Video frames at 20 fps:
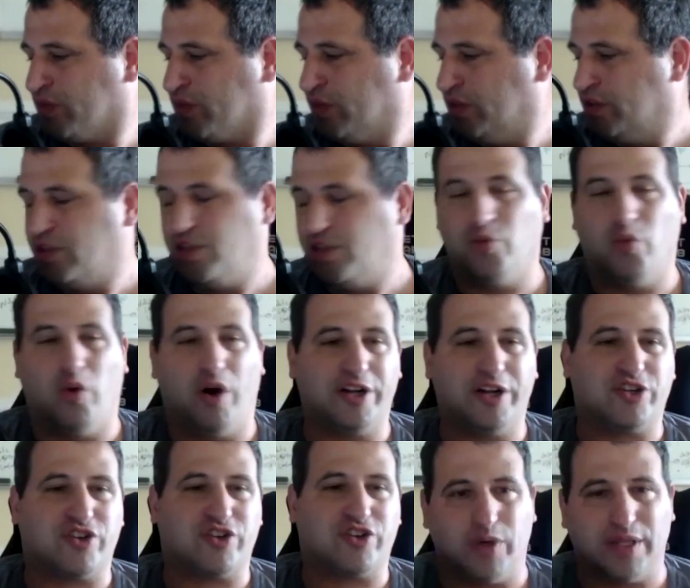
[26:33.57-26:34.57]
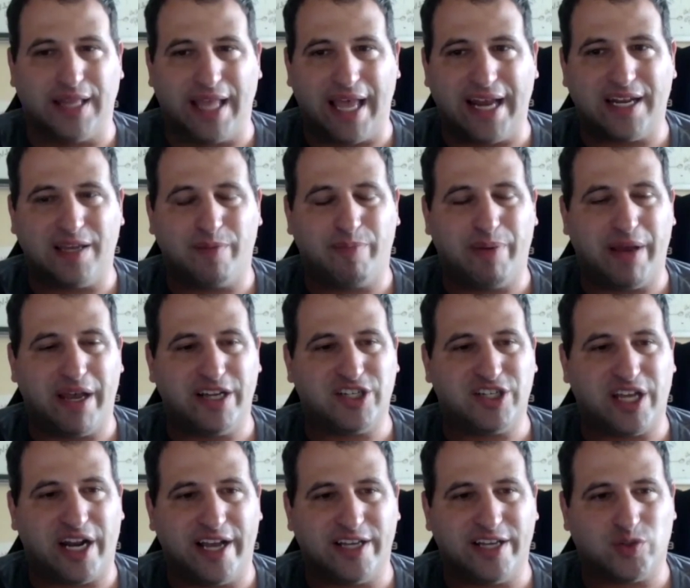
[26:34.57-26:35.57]
You want to drive someone to a landing
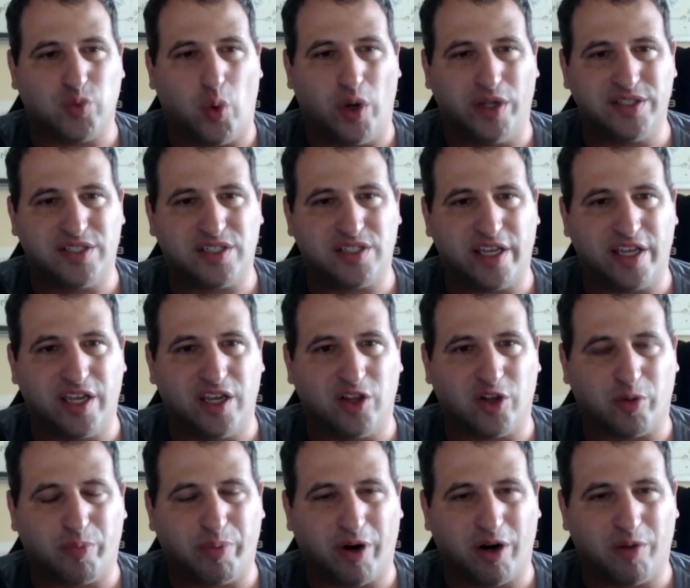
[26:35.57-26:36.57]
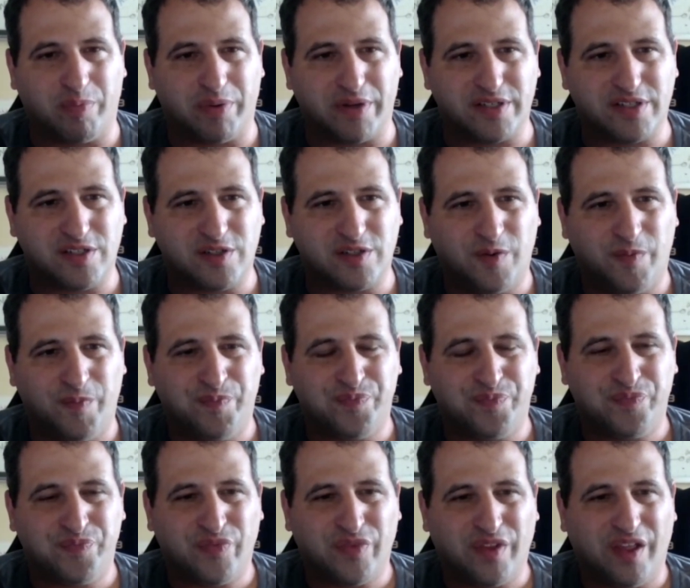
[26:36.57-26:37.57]
page that has one singular purpose.
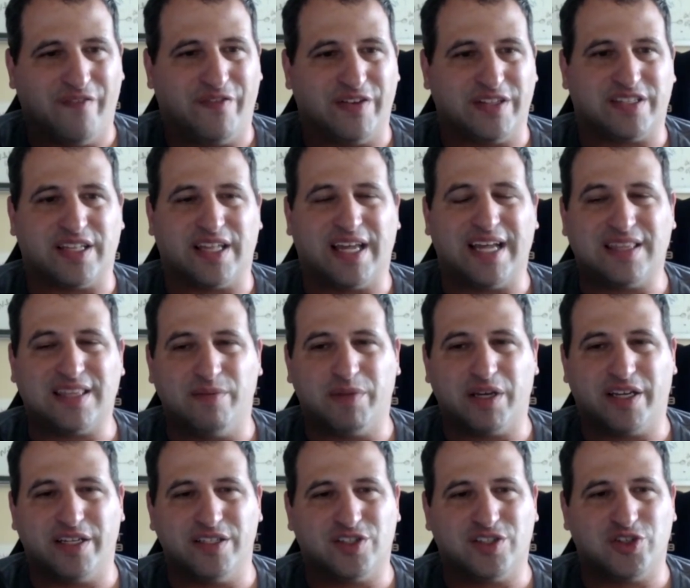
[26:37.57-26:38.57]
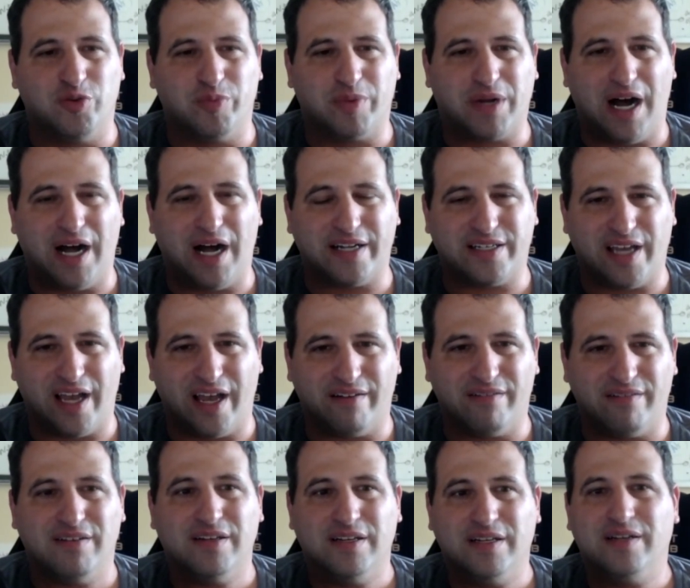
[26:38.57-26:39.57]
If it's to get them to consume content,
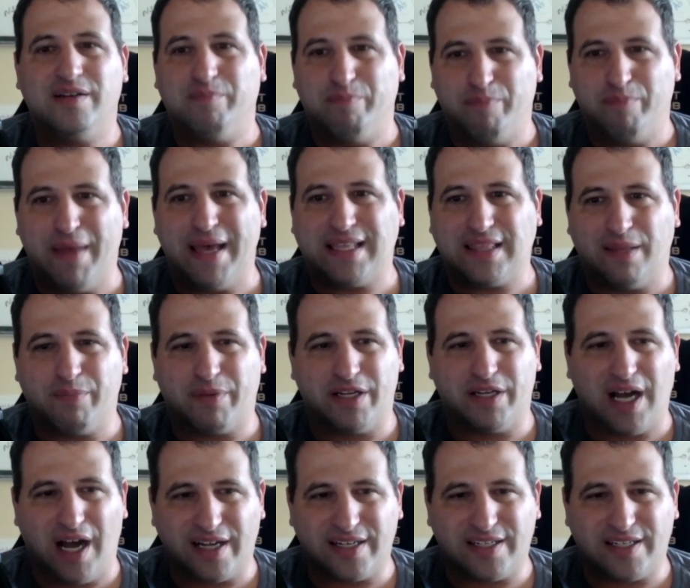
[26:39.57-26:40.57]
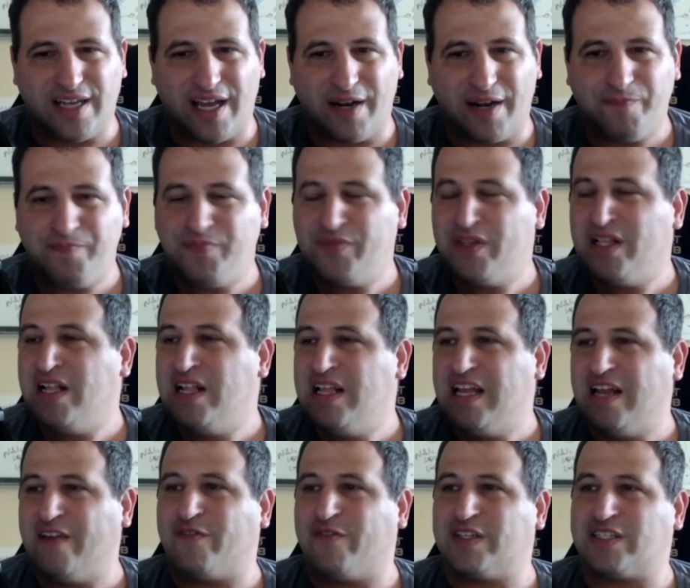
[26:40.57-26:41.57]
make them consume the content.
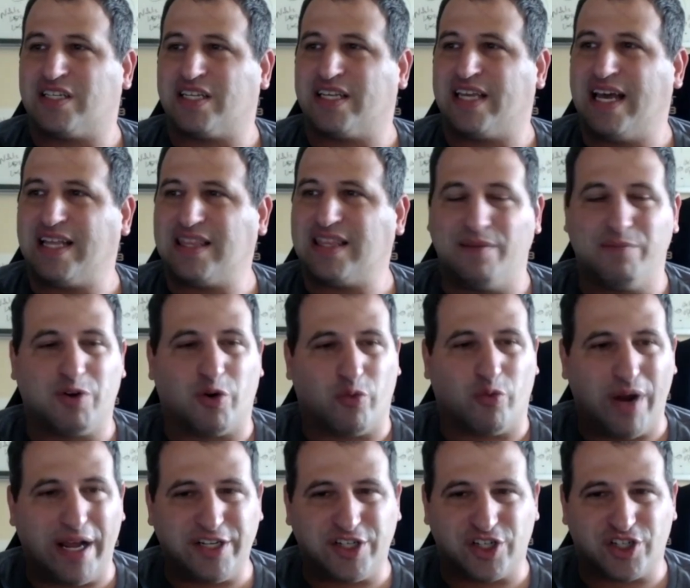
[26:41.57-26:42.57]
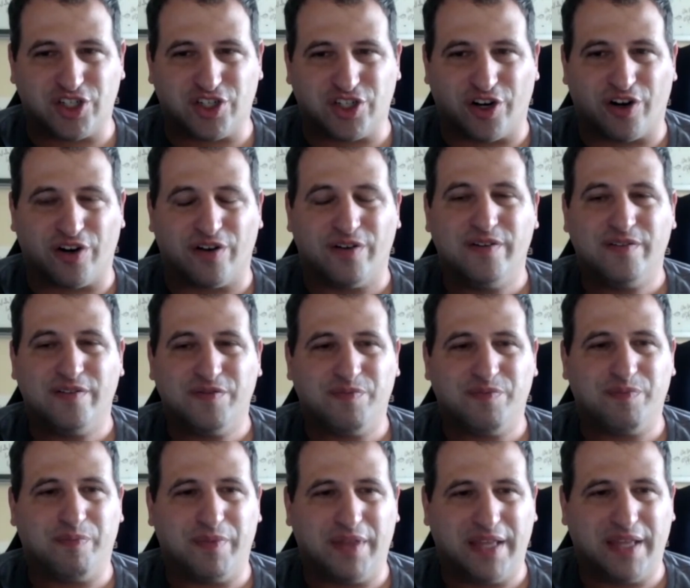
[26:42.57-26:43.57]
If it's to get them to register,
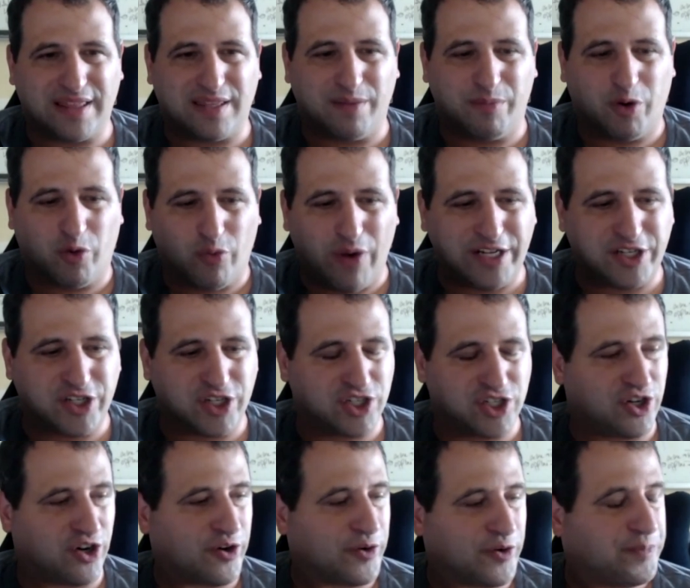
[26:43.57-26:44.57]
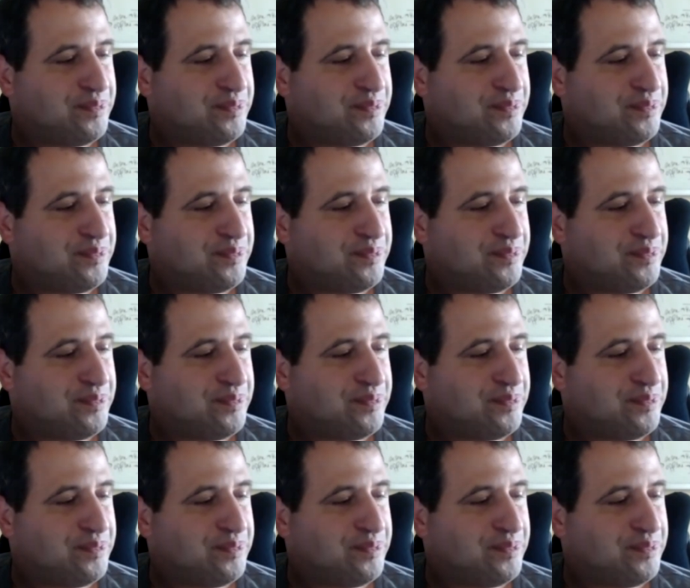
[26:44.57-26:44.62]
get them to register.